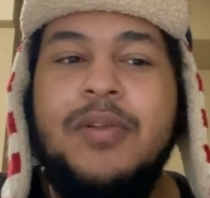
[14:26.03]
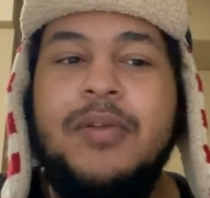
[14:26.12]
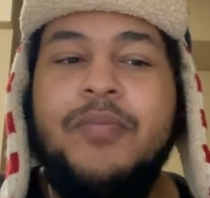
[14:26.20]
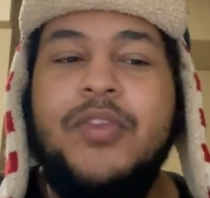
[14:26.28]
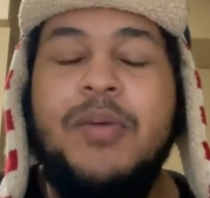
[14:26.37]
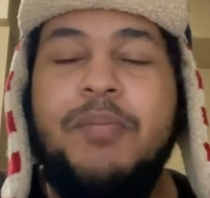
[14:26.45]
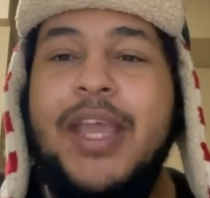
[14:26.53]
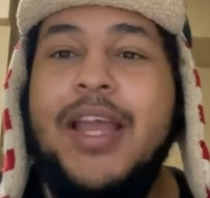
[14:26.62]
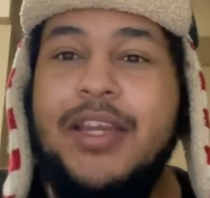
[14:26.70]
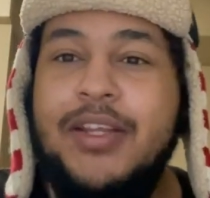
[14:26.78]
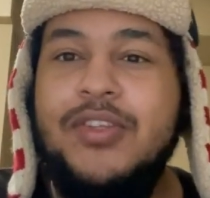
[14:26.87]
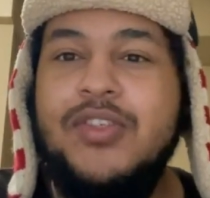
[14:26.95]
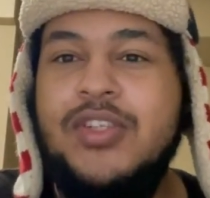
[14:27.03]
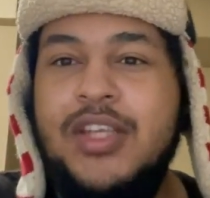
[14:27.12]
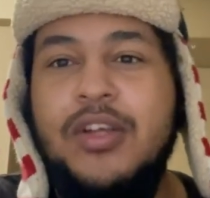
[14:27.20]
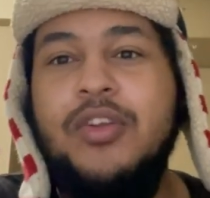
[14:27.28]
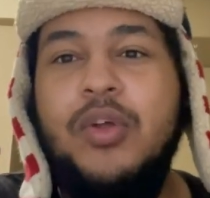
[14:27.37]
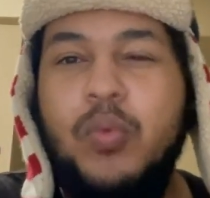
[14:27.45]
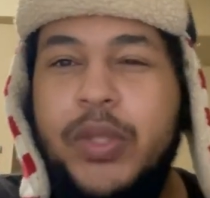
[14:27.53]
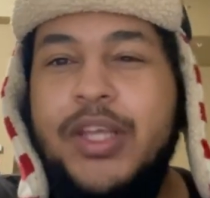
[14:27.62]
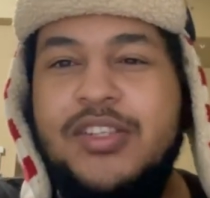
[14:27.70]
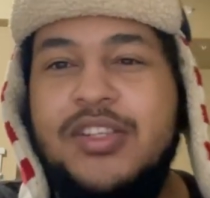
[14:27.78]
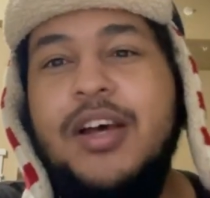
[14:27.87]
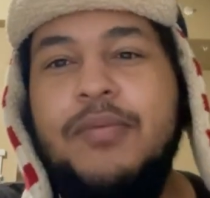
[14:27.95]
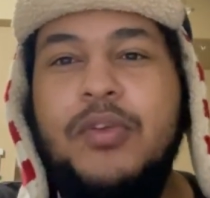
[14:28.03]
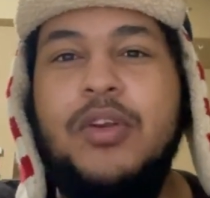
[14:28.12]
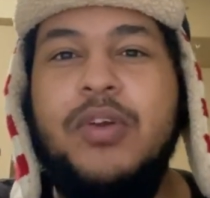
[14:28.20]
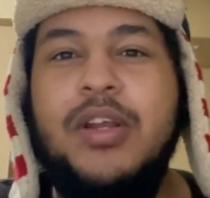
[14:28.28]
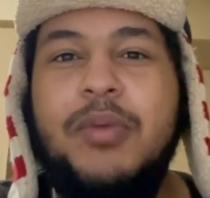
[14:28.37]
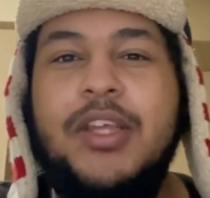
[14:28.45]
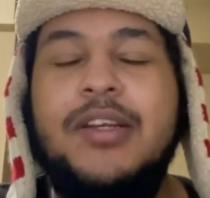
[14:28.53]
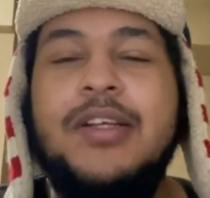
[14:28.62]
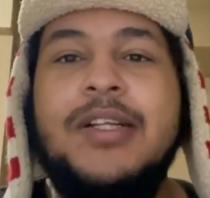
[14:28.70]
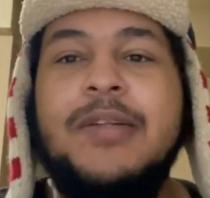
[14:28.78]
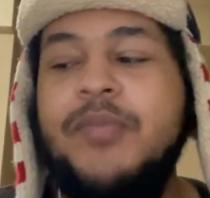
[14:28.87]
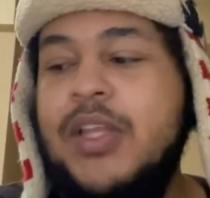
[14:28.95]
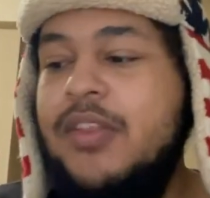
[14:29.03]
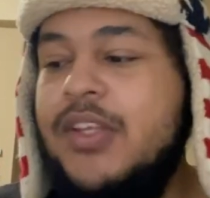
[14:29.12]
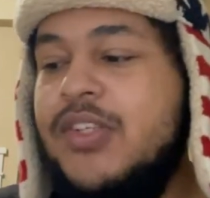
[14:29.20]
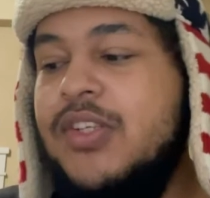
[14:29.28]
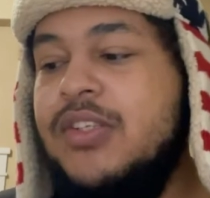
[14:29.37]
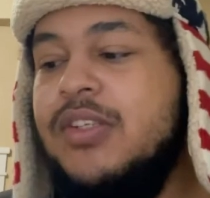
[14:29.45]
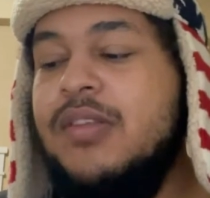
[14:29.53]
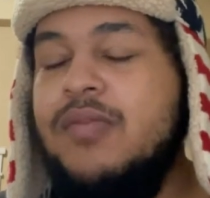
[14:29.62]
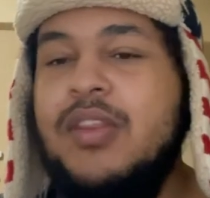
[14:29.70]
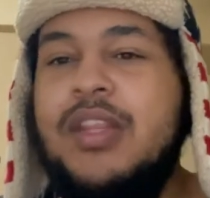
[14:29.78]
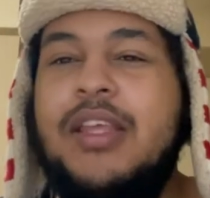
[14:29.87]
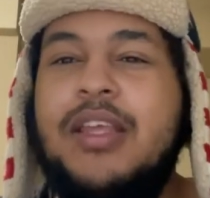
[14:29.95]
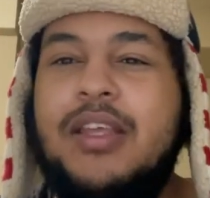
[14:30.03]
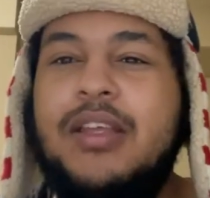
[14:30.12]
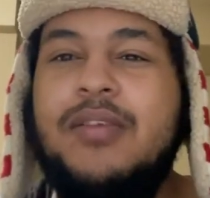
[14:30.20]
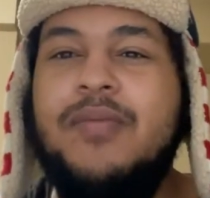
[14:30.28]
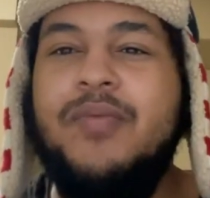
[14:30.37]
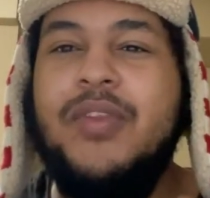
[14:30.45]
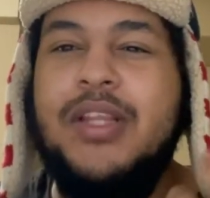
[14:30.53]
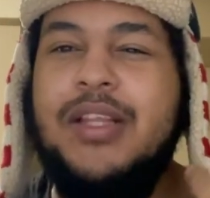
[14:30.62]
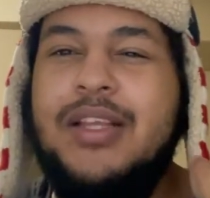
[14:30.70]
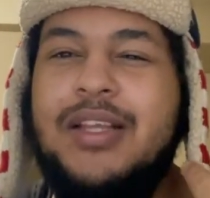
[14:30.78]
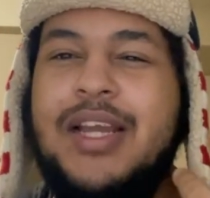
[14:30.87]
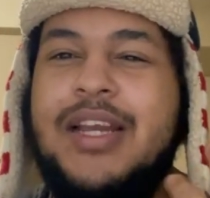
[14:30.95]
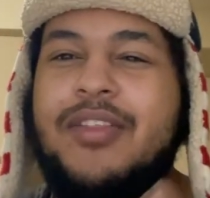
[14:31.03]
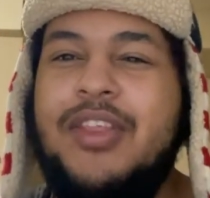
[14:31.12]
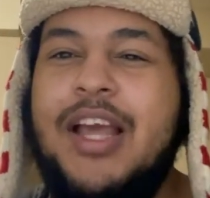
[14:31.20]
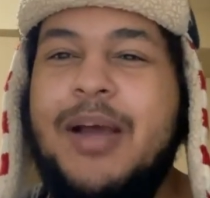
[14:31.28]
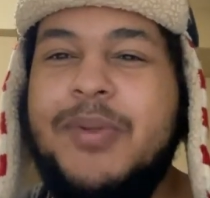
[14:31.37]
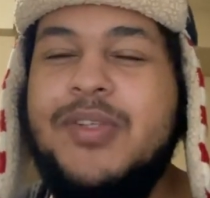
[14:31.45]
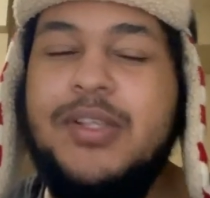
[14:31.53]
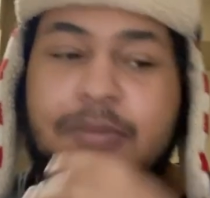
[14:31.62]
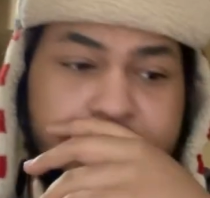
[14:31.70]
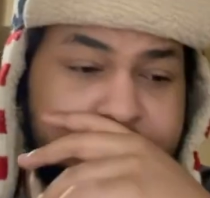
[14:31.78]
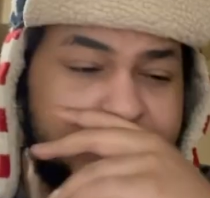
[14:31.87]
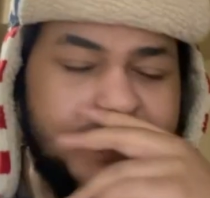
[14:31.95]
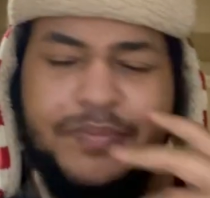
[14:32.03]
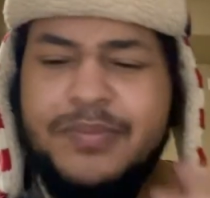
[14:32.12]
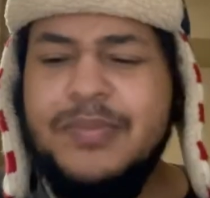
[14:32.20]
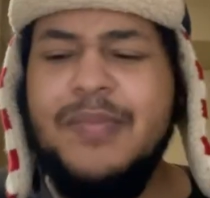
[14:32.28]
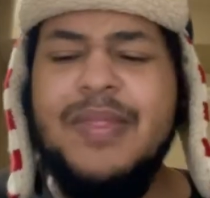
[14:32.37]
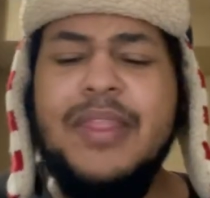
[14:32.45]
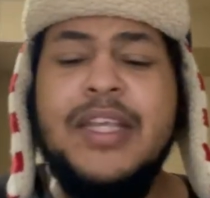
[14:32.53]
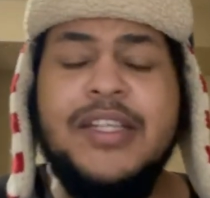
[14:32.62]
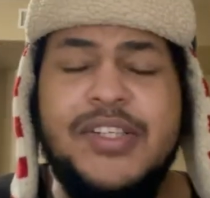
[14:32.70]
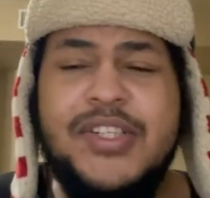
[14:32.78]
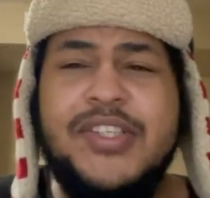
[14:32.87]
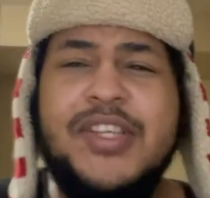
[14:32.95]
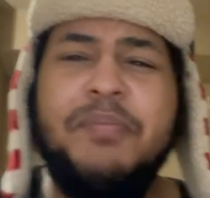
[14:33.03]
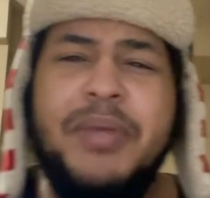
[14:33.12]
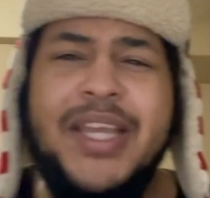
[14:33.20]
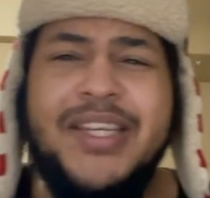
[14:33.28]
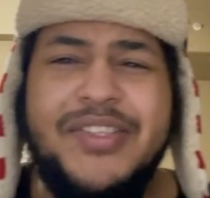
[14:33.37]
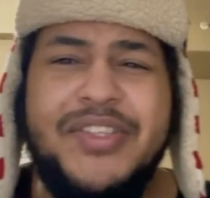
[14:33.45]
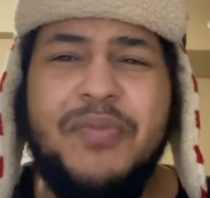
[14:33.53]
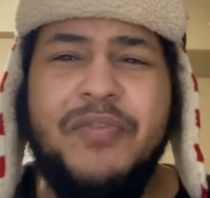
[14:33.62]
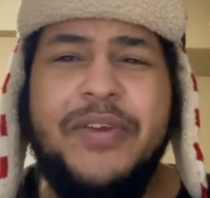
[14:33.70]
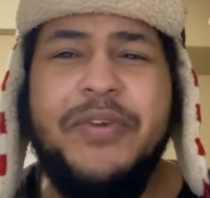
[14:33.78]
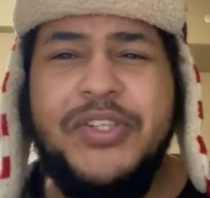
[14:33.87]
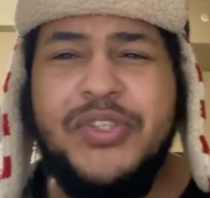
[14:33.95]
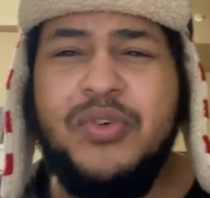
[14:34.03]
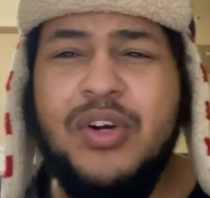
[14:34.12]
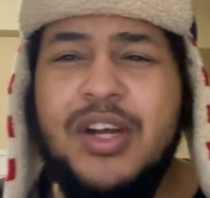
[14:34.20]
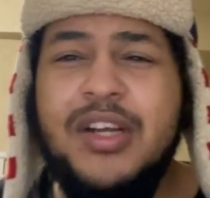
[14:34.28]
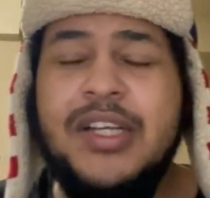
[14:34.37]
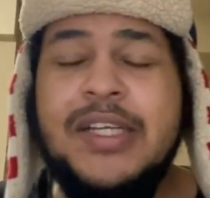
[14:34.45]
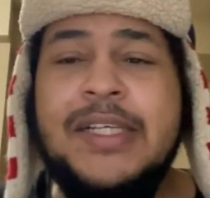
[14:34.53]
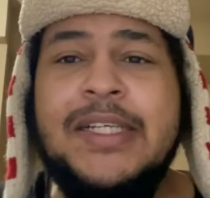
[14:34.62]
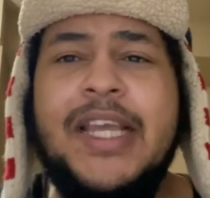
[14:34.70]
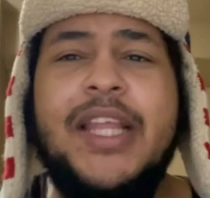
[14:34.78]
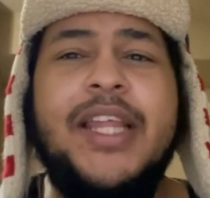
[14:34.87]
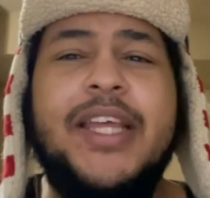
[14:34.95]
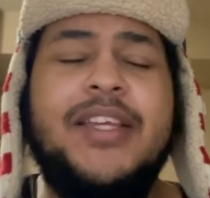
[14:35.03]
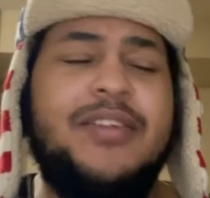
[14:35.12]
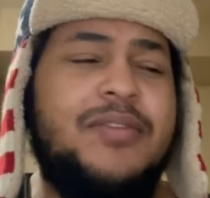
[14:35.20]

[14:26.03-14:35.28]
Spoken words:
companions kill the weak stuff. You know what I mean? And this is the kind of the opposite, because these companions get very strong and like